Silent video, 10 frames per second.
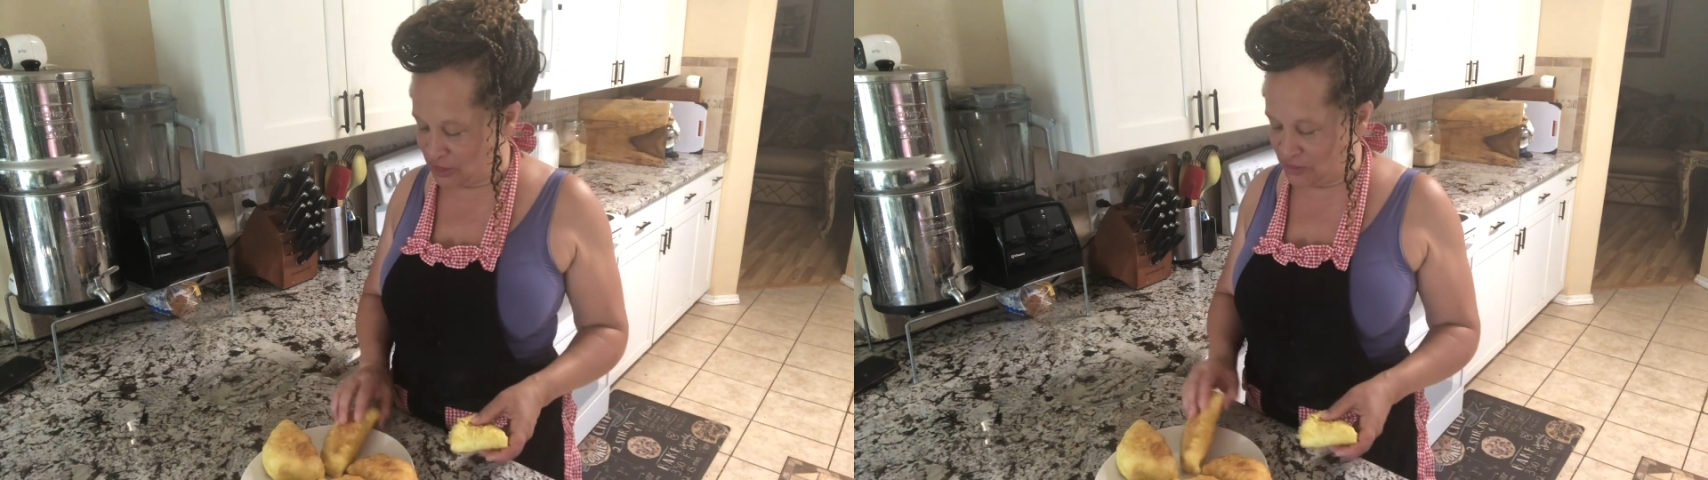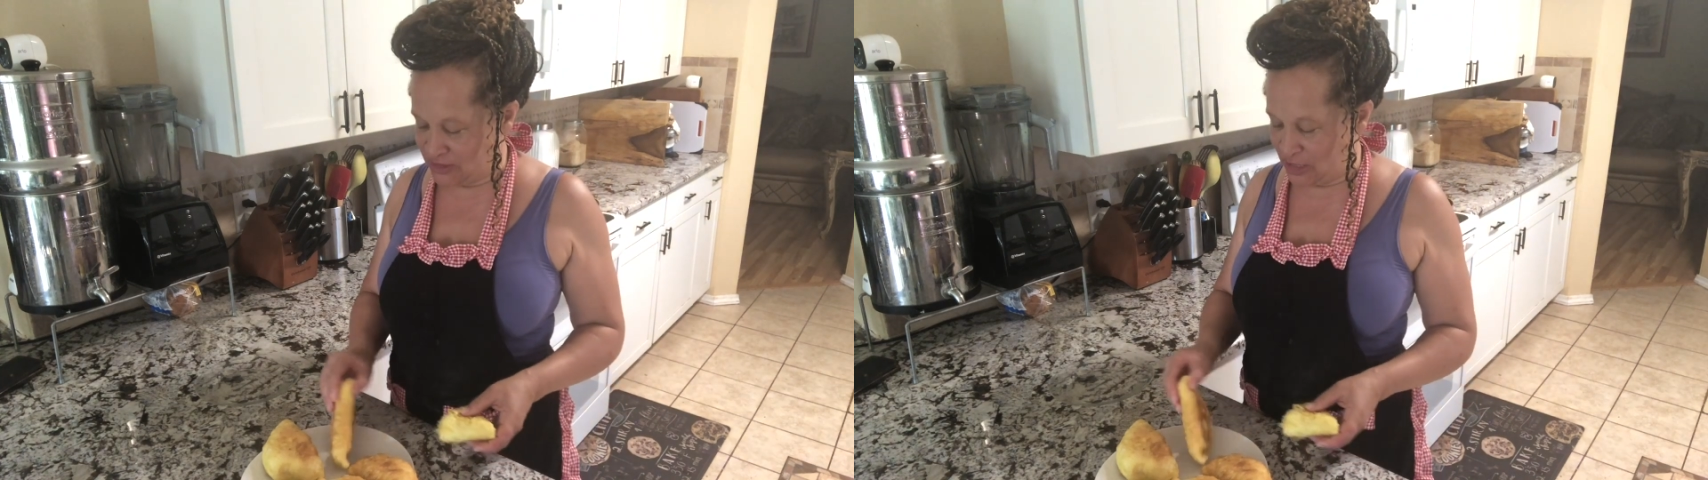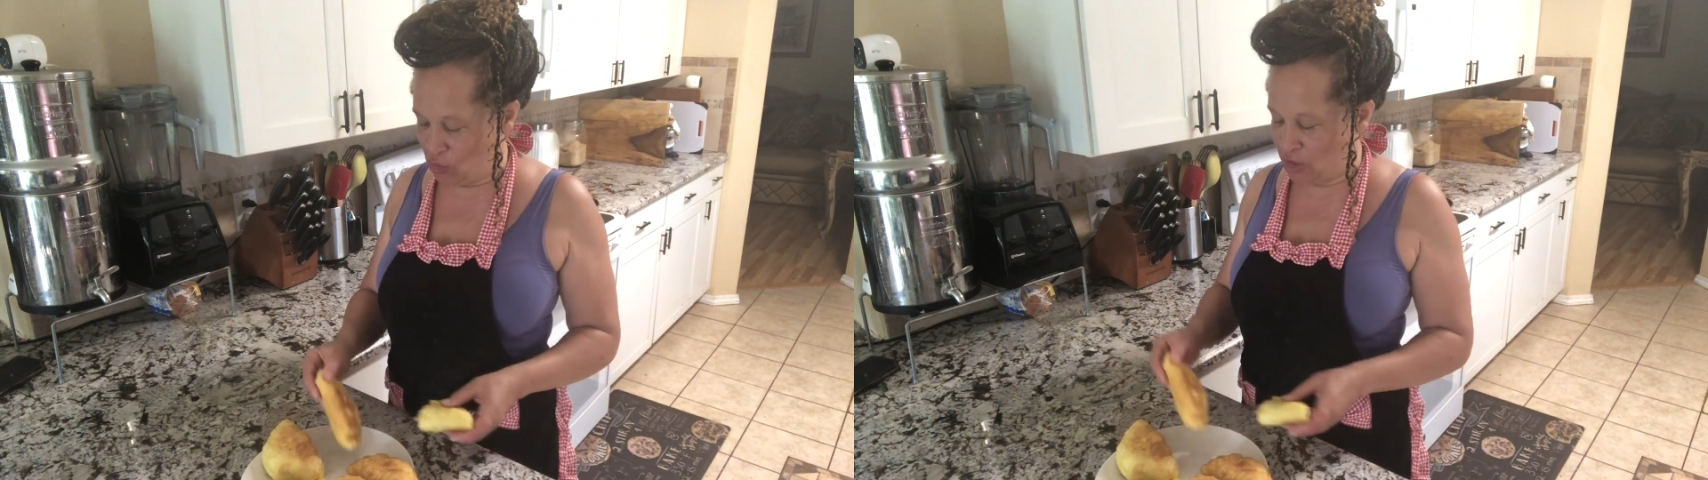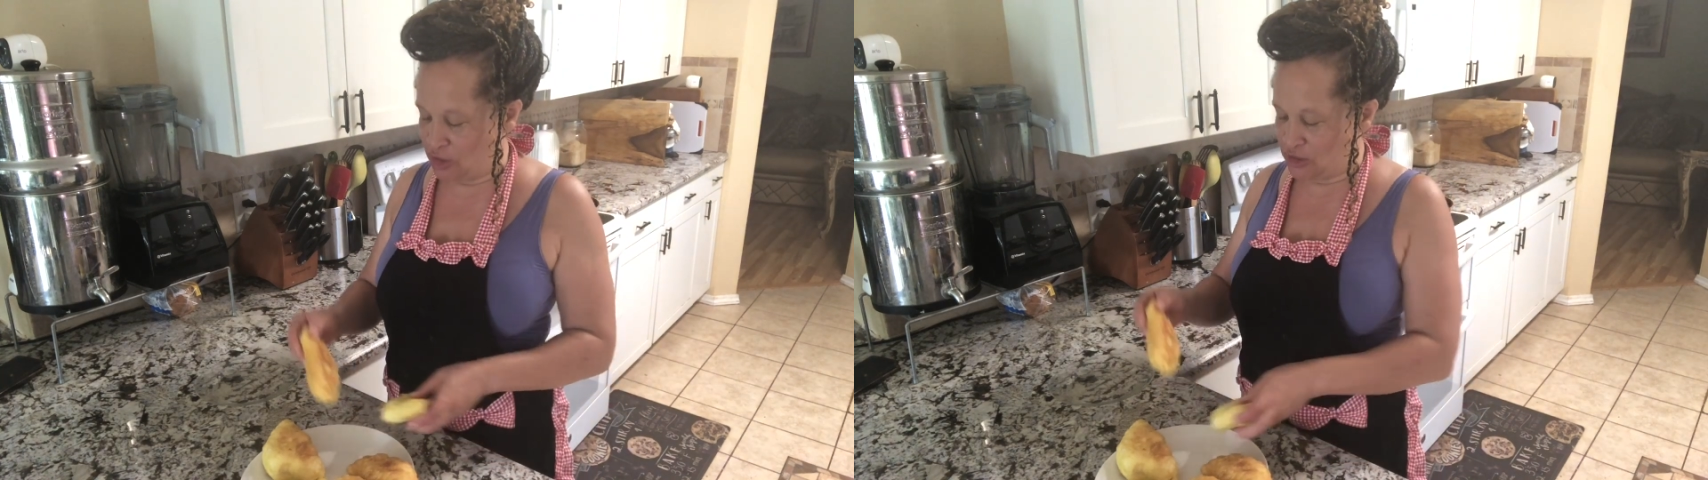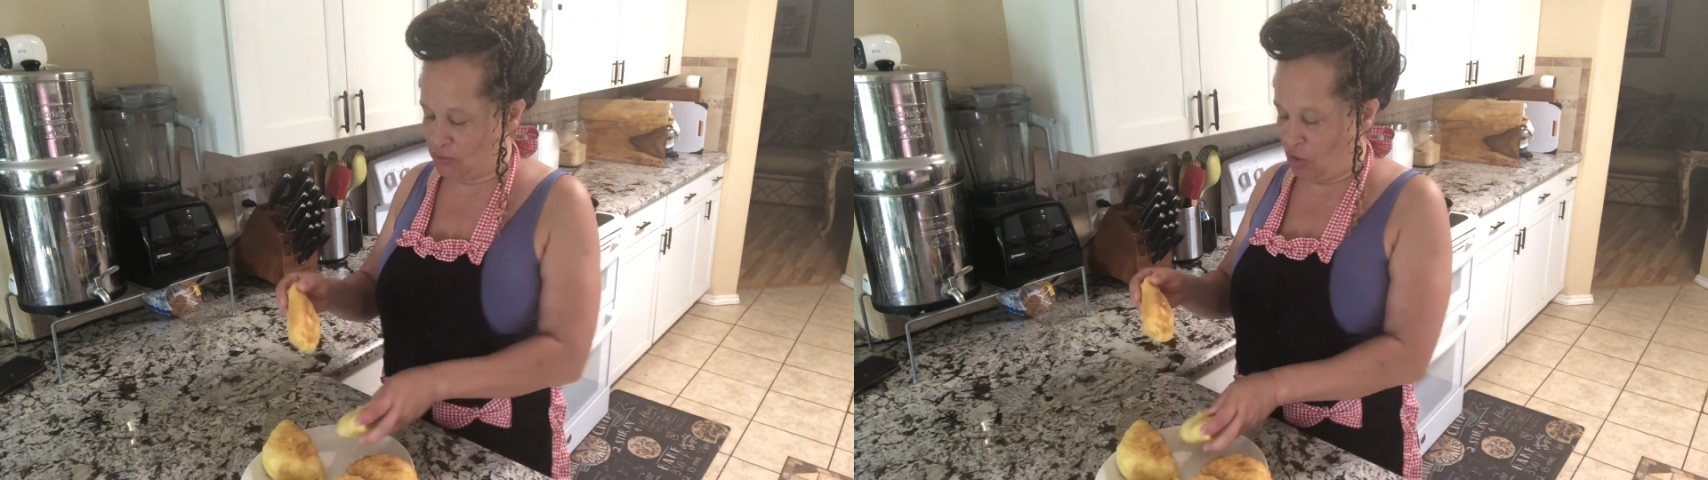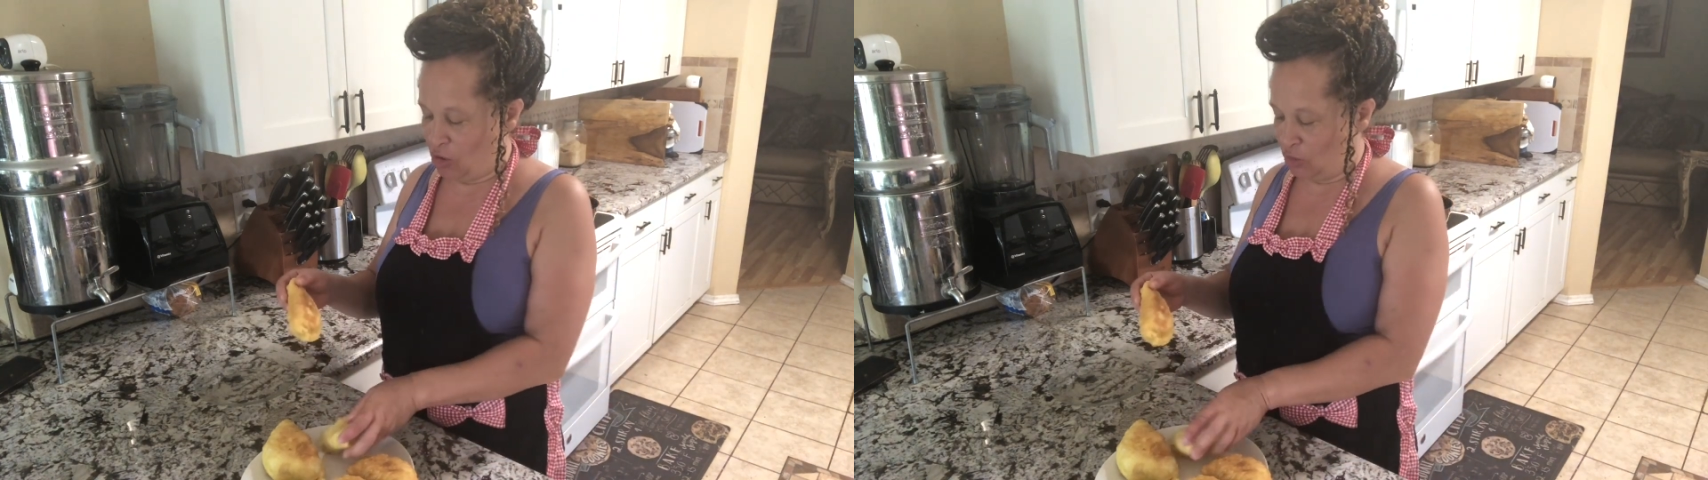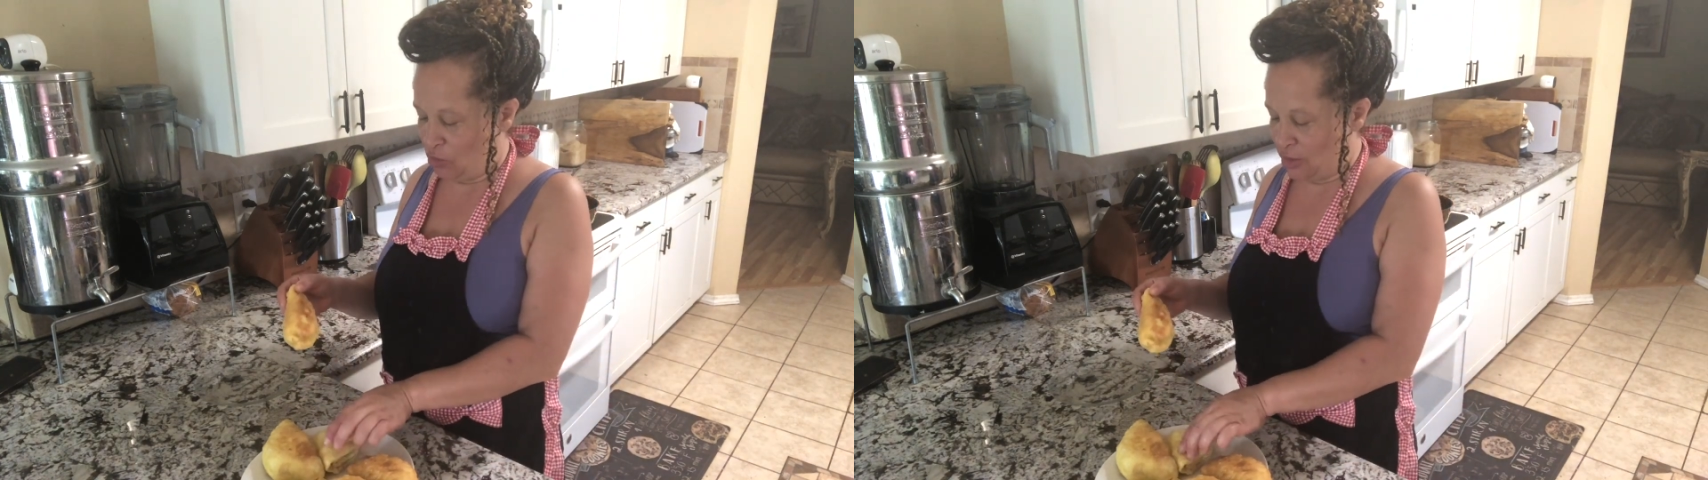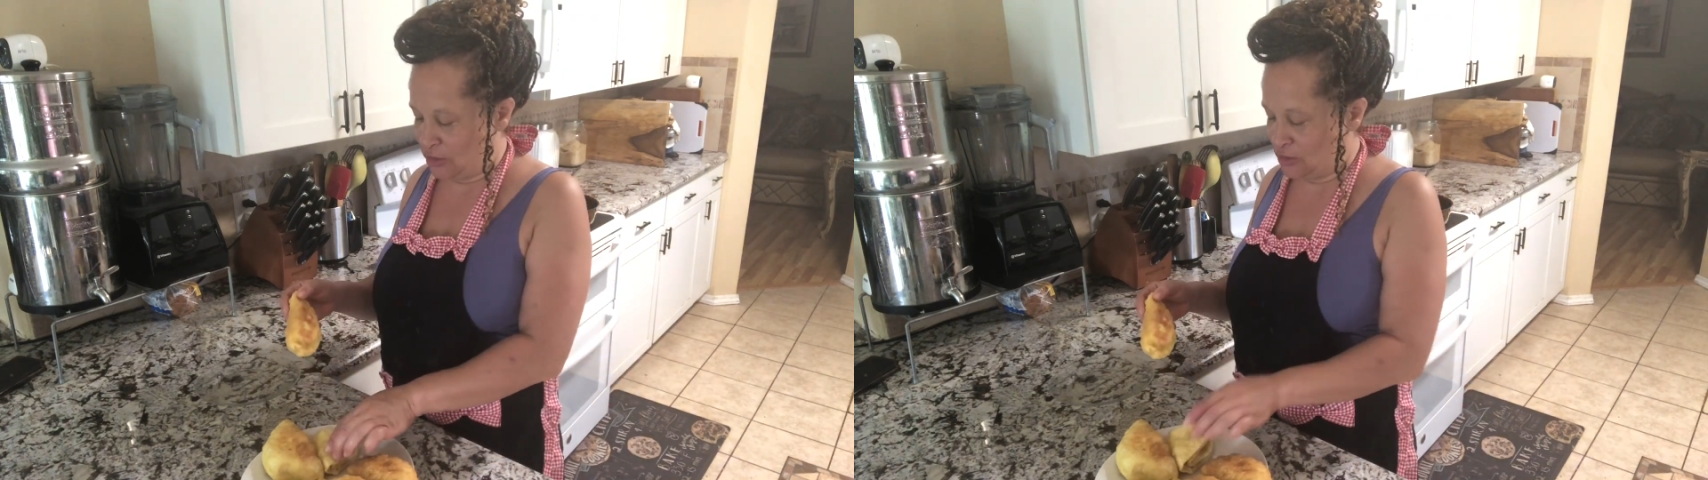So I'm going to take one of the smaller
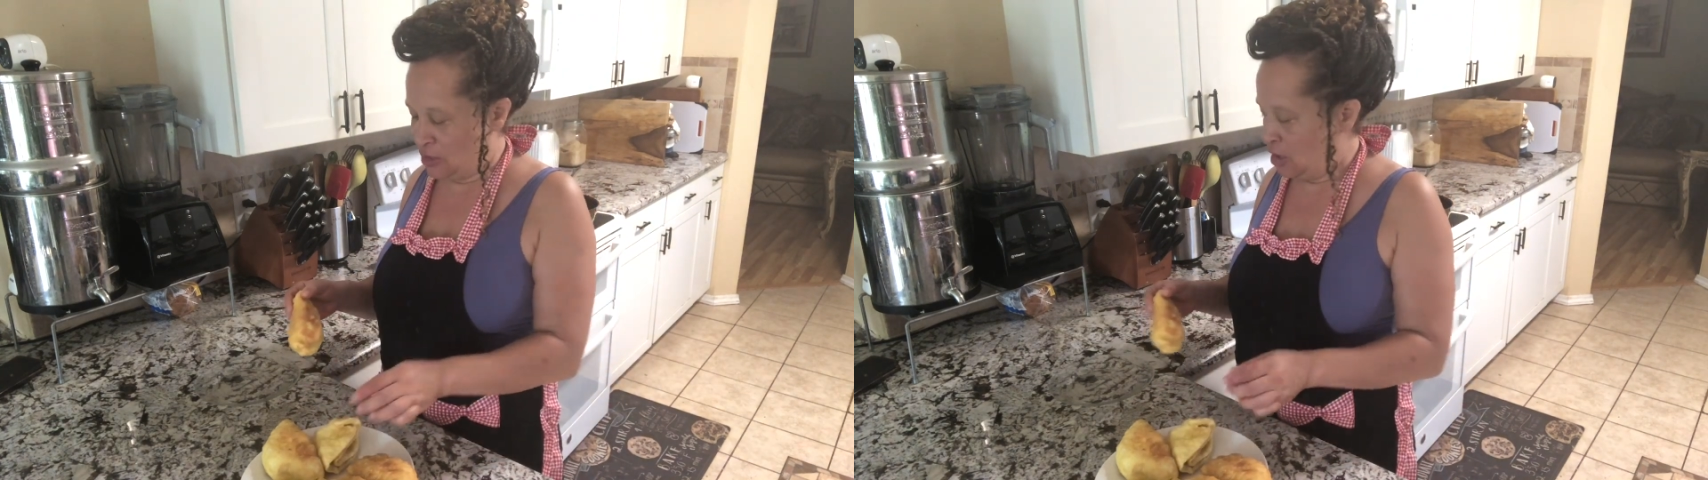ones,